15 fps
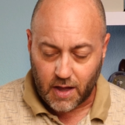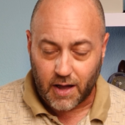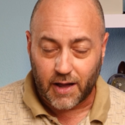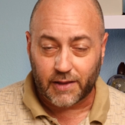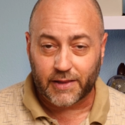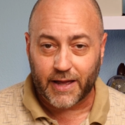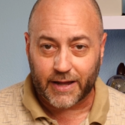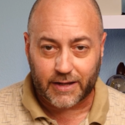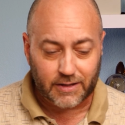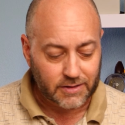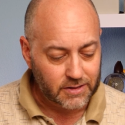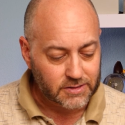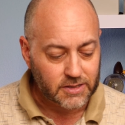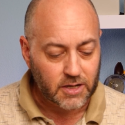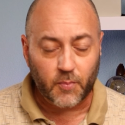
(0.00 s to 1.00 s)
I like it.
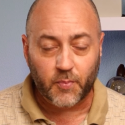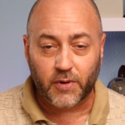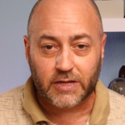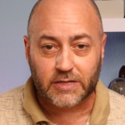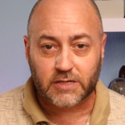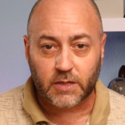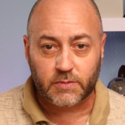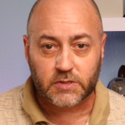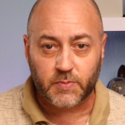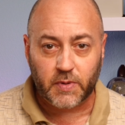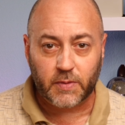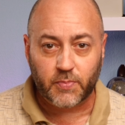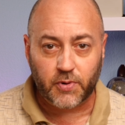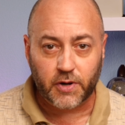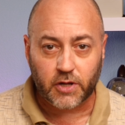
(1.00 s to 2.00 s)
This company seems to be
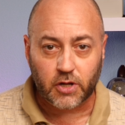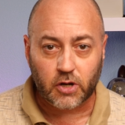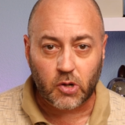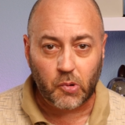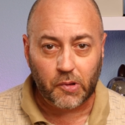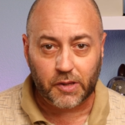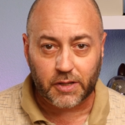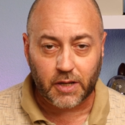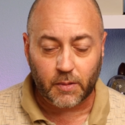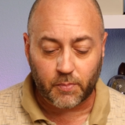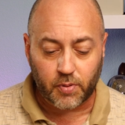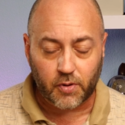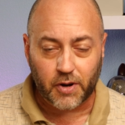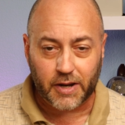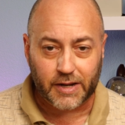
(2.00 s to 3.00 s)
pretty good quality
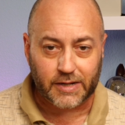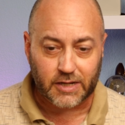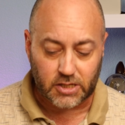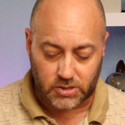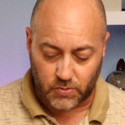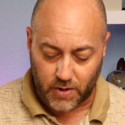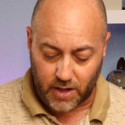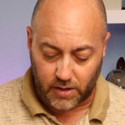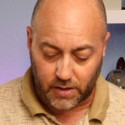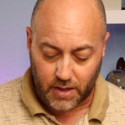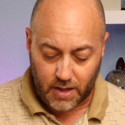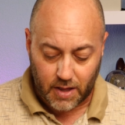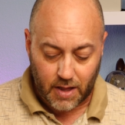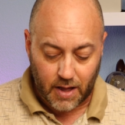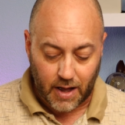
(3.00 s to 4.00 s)
product as well.
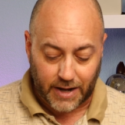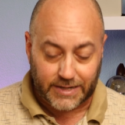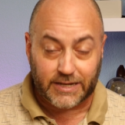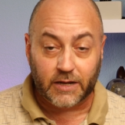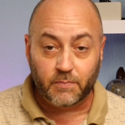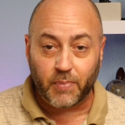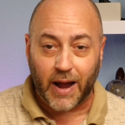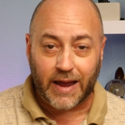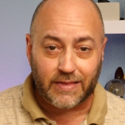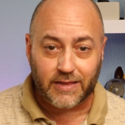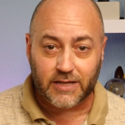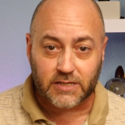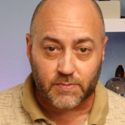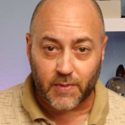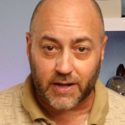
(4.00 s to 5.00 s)
I did buy
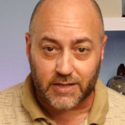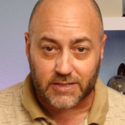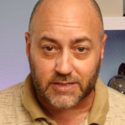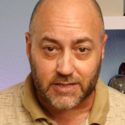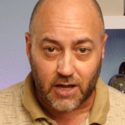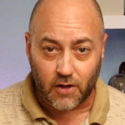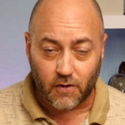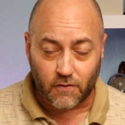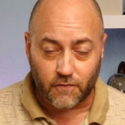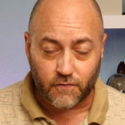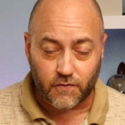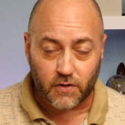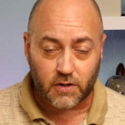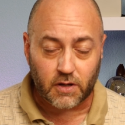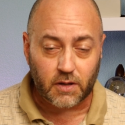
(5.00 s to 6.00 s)
these myself,
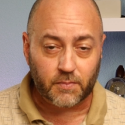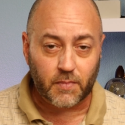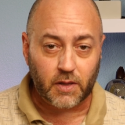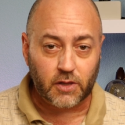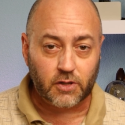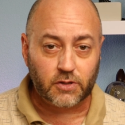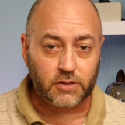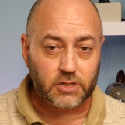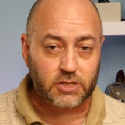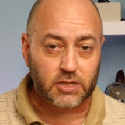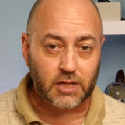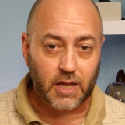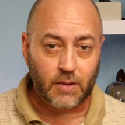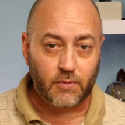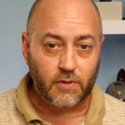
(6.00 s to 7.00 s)
a little
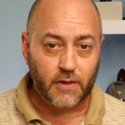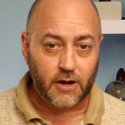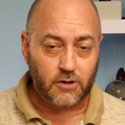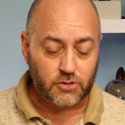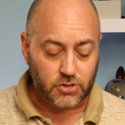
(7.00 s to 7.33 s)
disclaimer there.